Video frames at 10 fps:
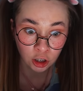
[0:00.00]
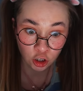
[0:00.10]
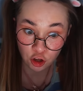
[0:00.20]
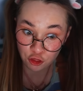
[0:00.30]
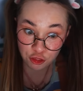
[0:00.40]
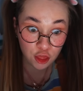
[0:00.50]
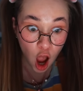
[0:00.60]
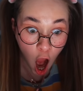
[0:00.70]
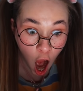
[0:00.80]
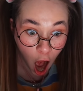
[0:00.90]

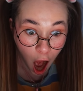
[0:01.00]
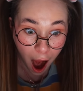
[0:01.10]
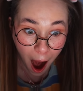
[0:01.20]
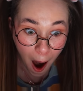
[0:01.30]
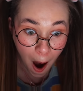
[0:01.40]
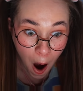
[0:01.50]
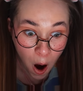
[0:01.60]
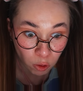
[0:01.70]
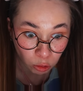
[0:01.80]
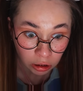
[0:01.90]
No! Now I'm
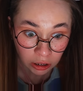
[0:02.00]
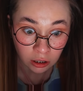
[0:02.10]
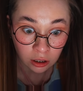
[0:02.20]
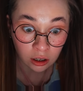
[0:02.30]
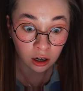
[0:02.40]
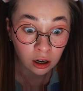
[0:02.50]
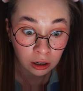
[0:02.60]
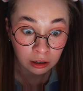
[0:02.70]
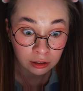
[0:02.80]
left alone!